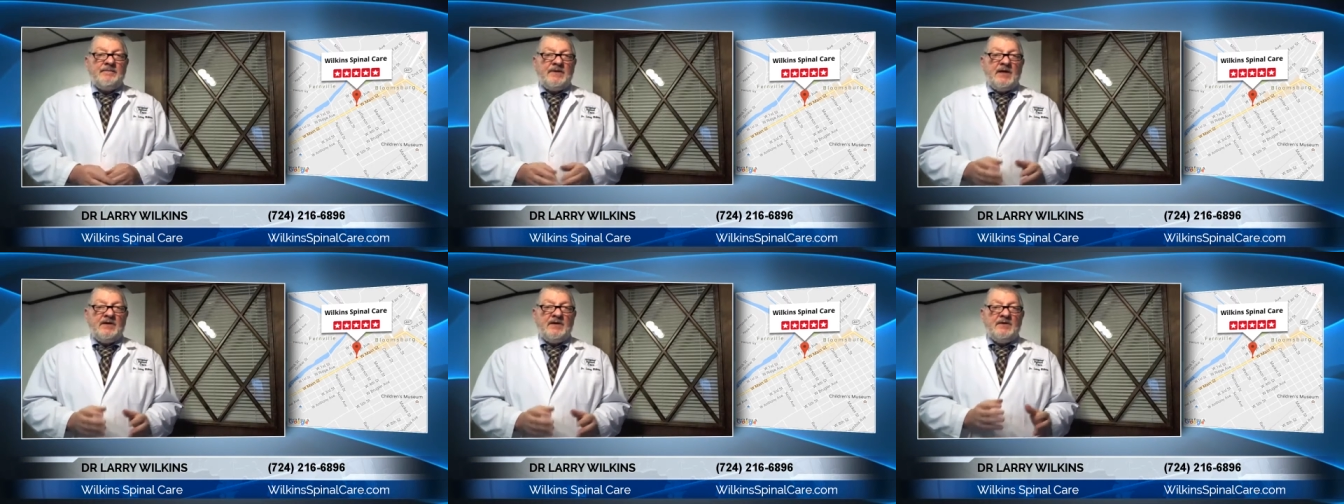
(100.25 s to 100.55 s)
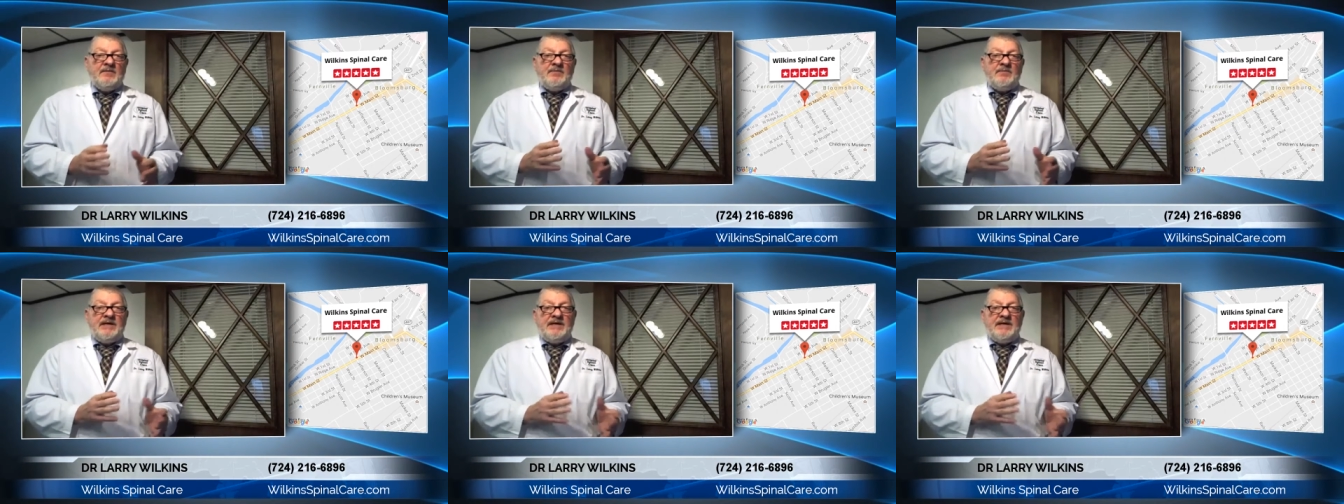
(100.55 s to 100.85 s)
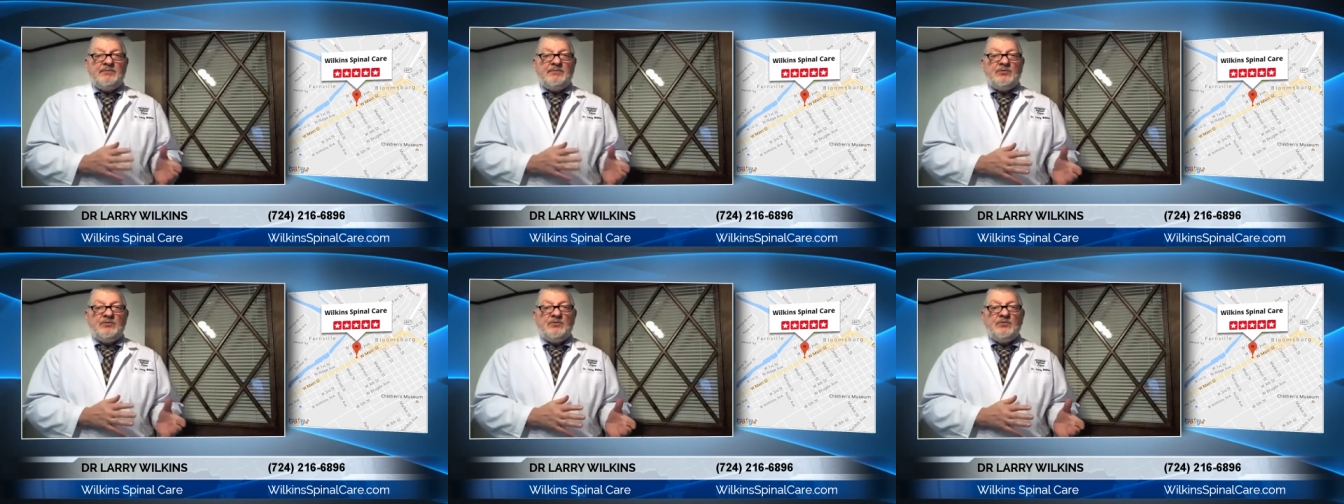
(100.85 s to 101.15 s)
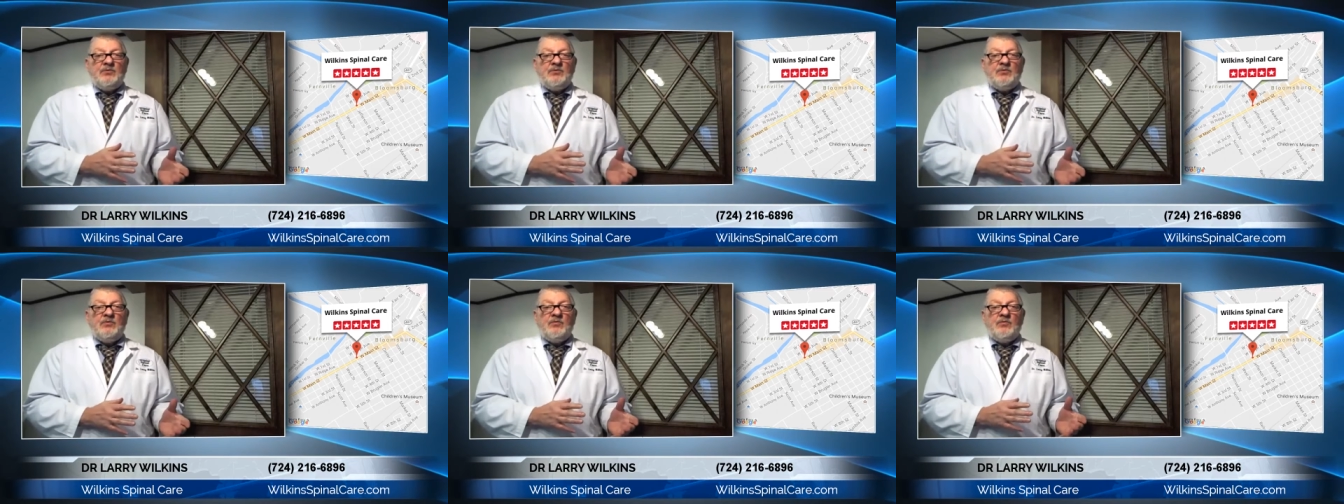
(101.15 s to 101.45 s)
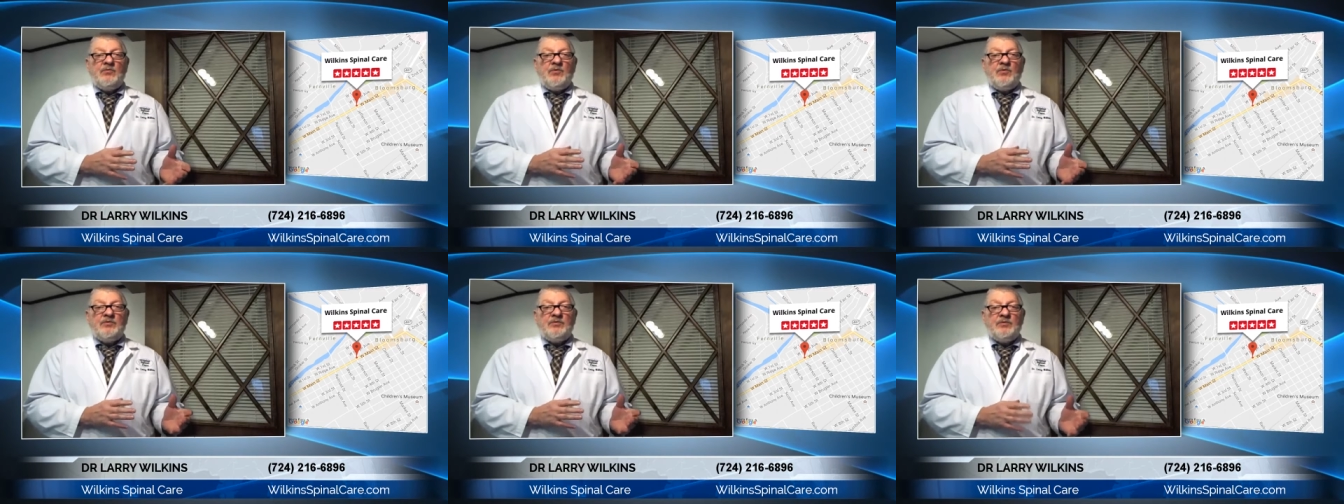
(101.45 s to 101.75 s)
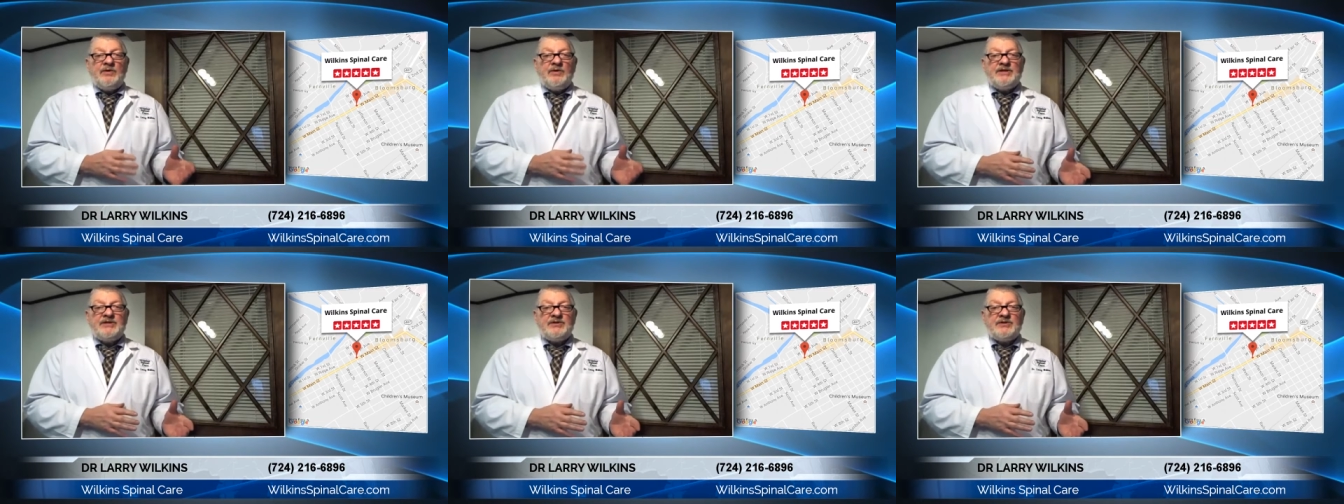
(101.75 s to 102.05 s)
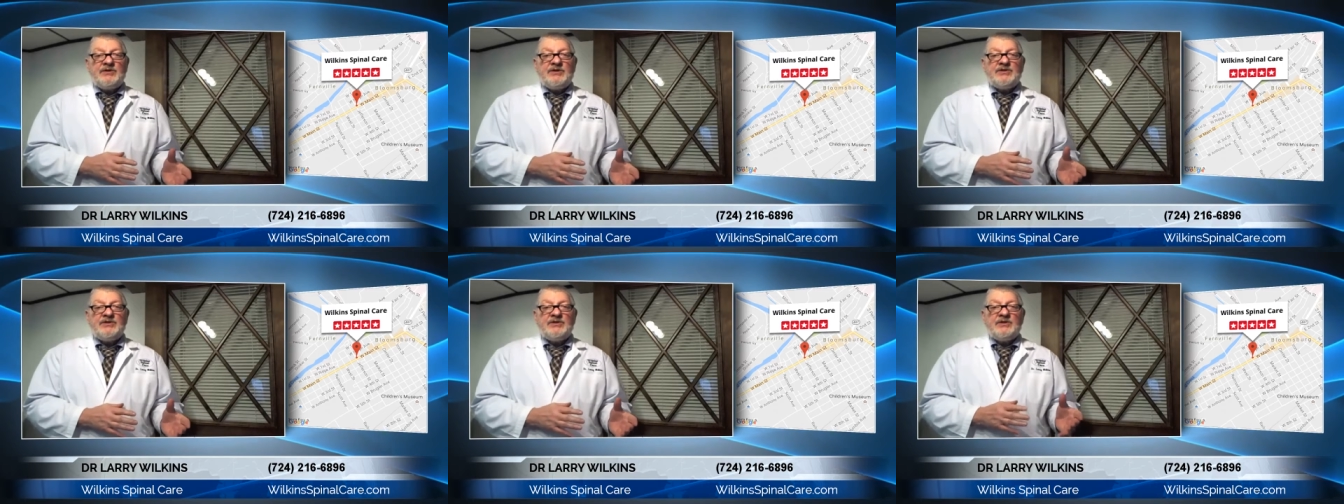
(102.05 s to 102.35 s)
Now, the people with
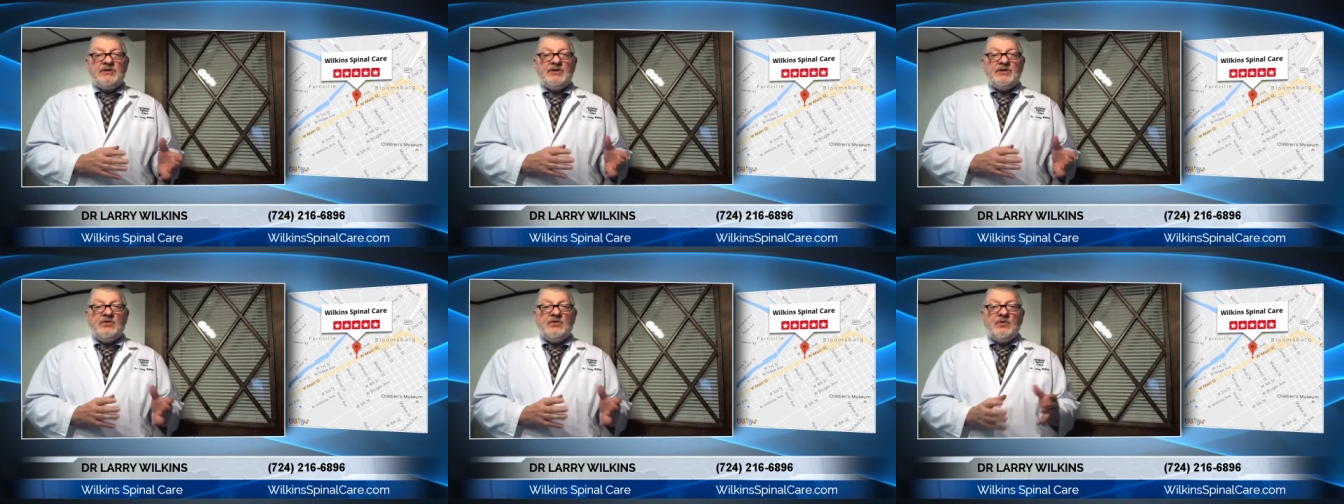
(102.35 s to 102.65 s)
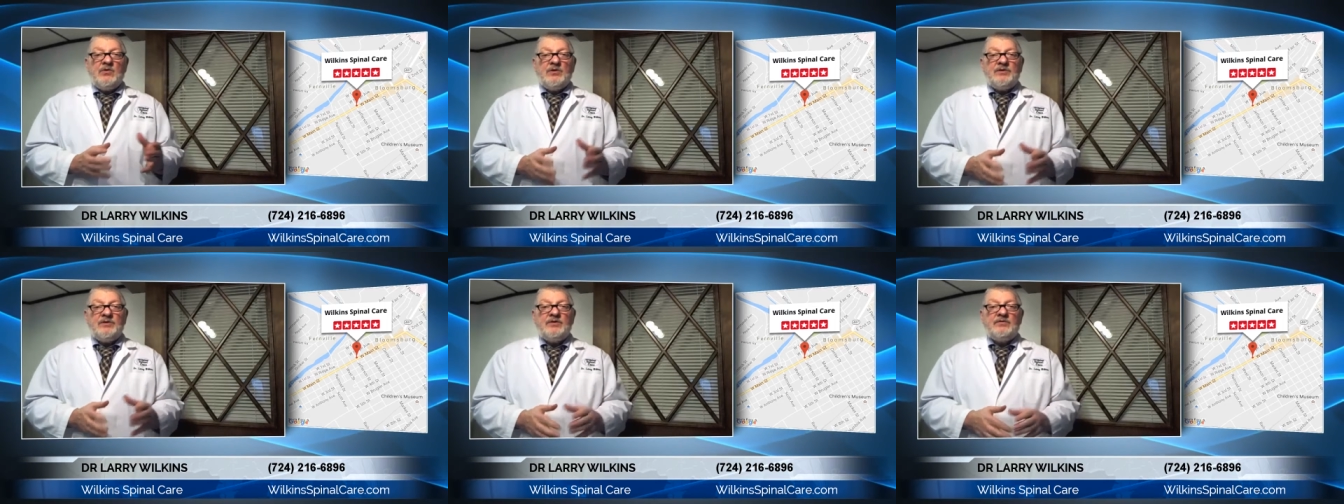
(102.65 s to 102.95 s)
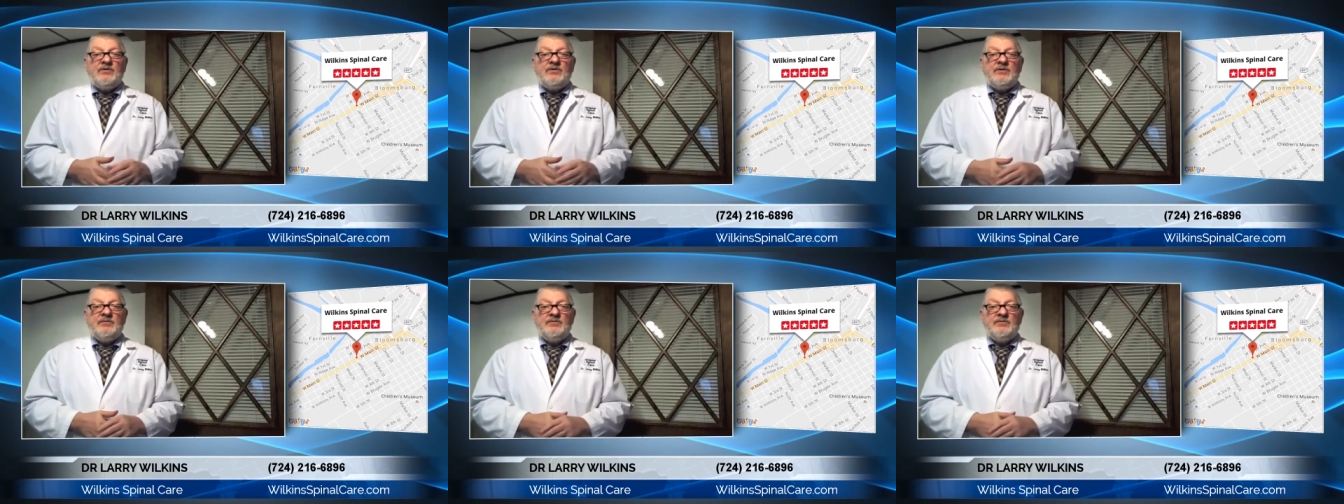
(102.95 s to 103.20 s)
research on the